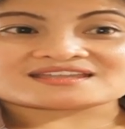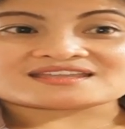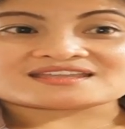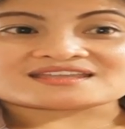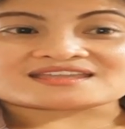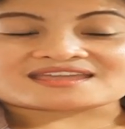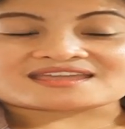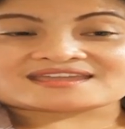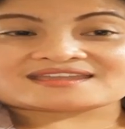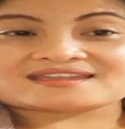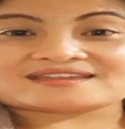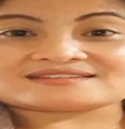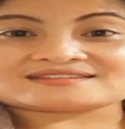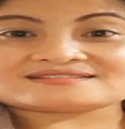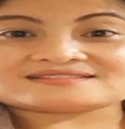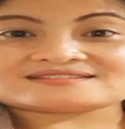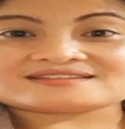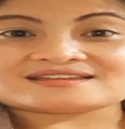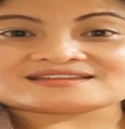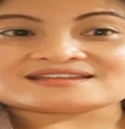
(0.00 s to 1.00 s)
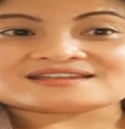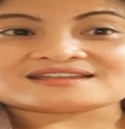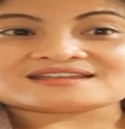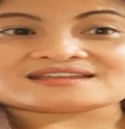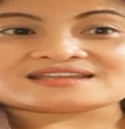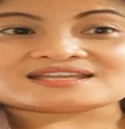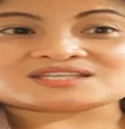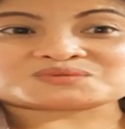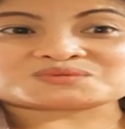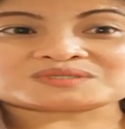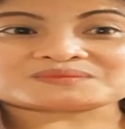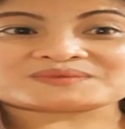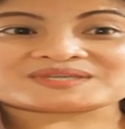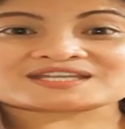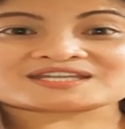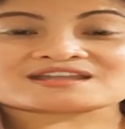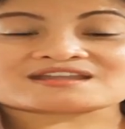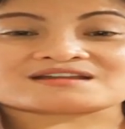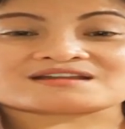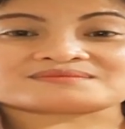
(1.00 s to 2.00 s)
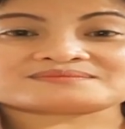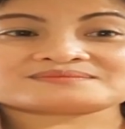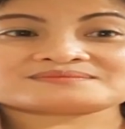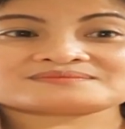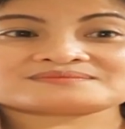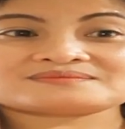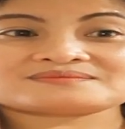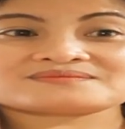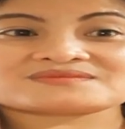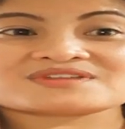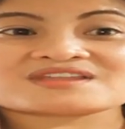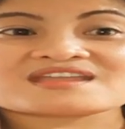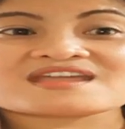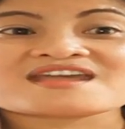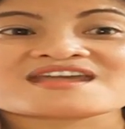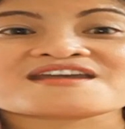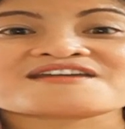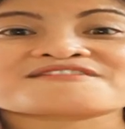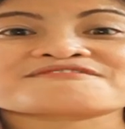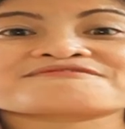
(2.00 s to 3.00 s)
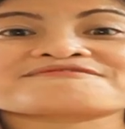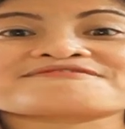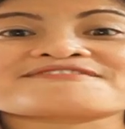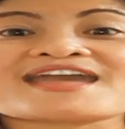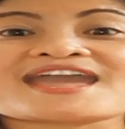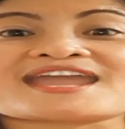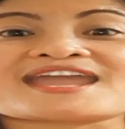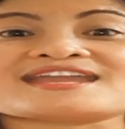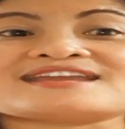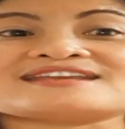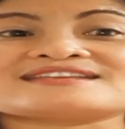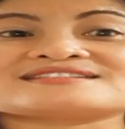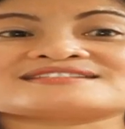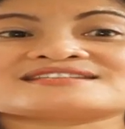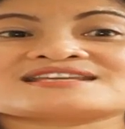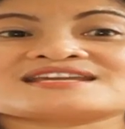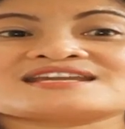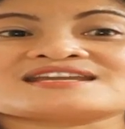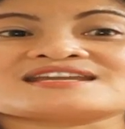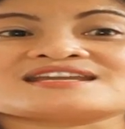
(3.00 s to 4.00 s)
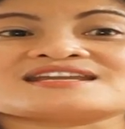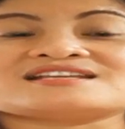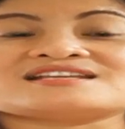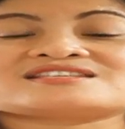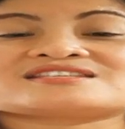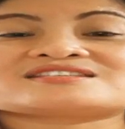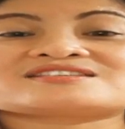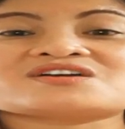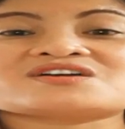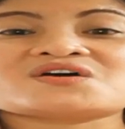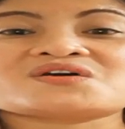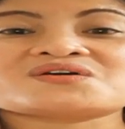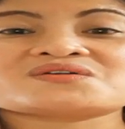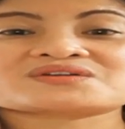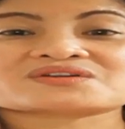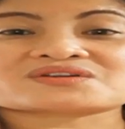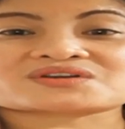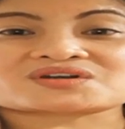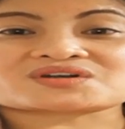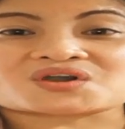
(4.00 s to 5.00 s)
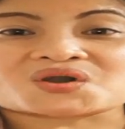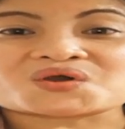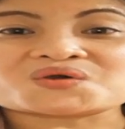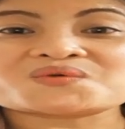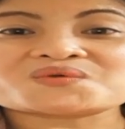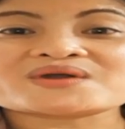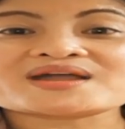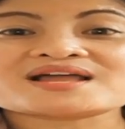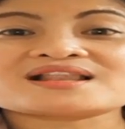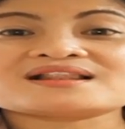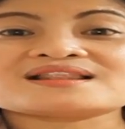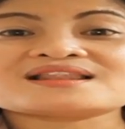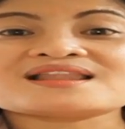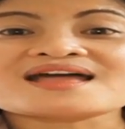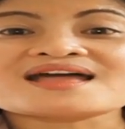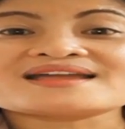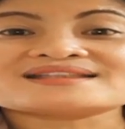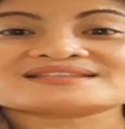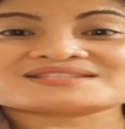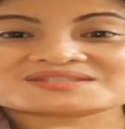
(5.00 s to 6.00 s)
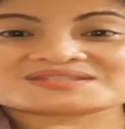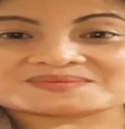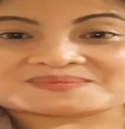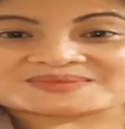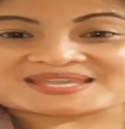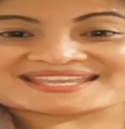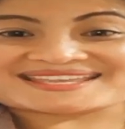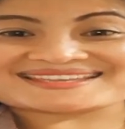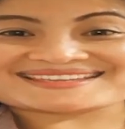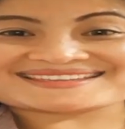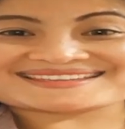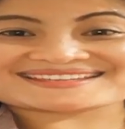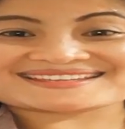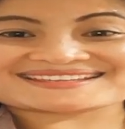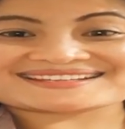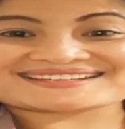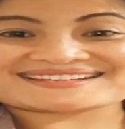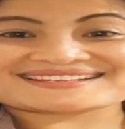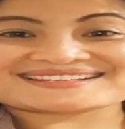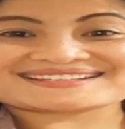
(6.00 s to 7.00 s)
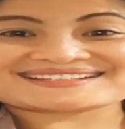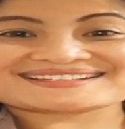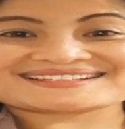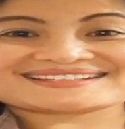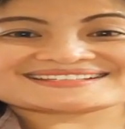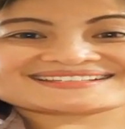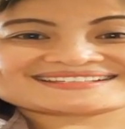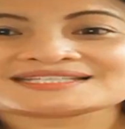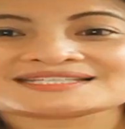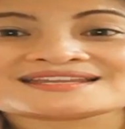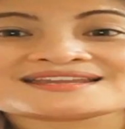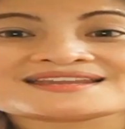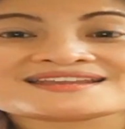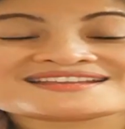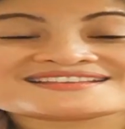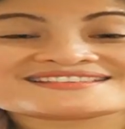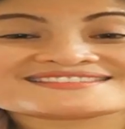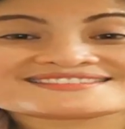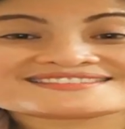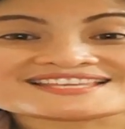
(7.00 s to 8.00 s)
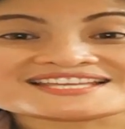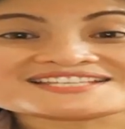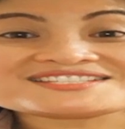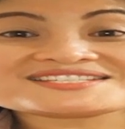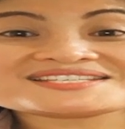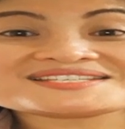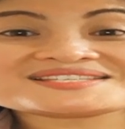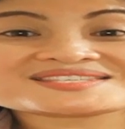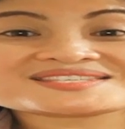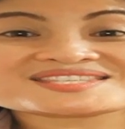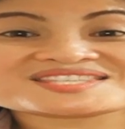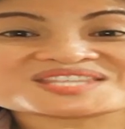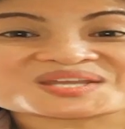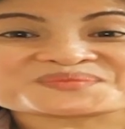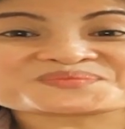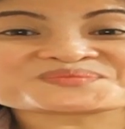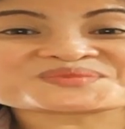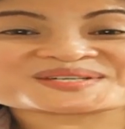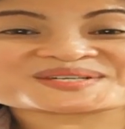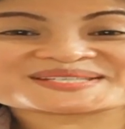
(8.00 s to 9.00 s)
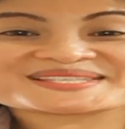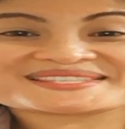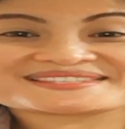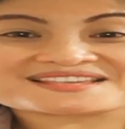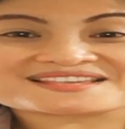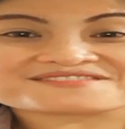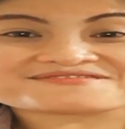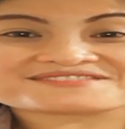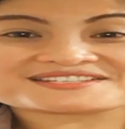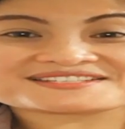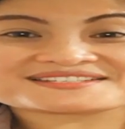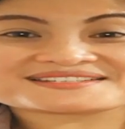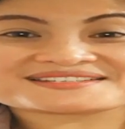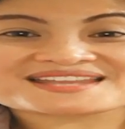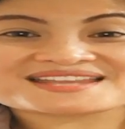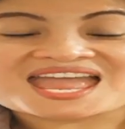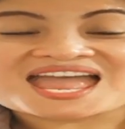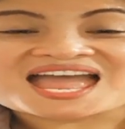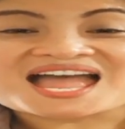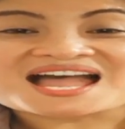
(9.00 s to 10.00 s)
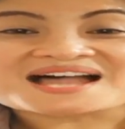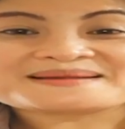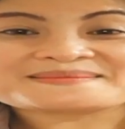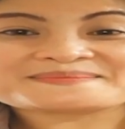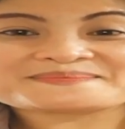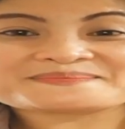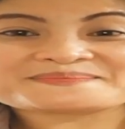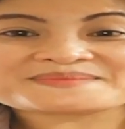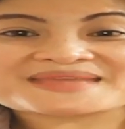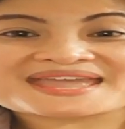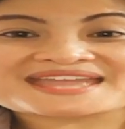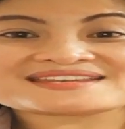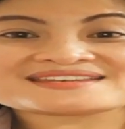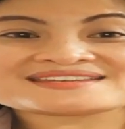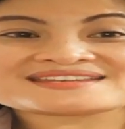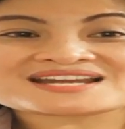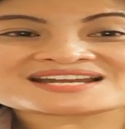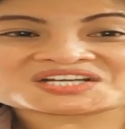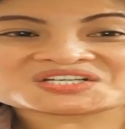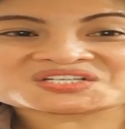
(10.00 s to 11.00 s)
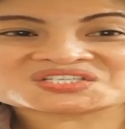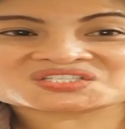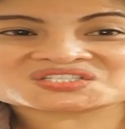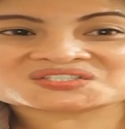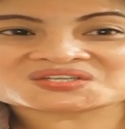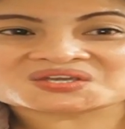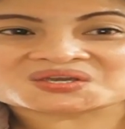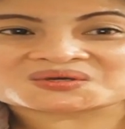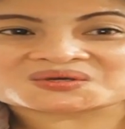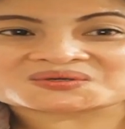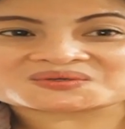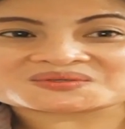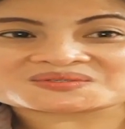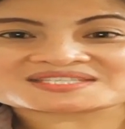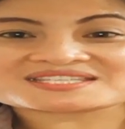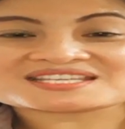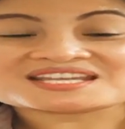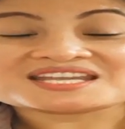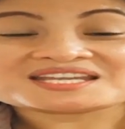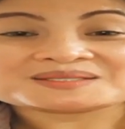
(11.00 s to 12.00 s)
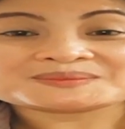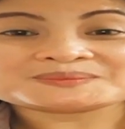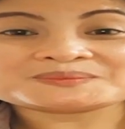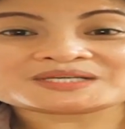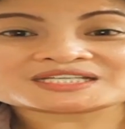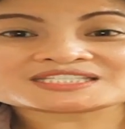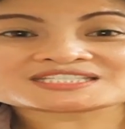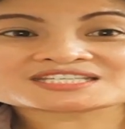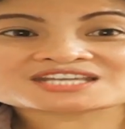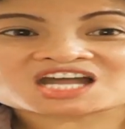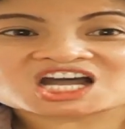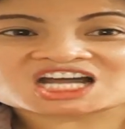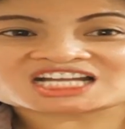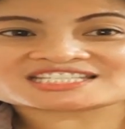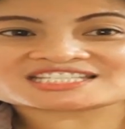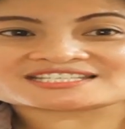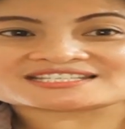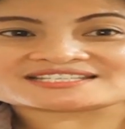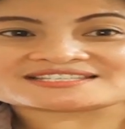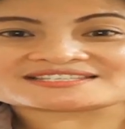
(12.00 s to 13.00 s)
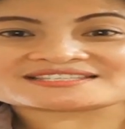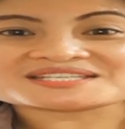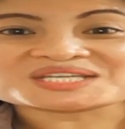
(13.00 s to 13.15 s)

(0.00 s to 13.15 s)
and it will become, fate is so cruel to me. Sentence number 7. Men are stones, but cottons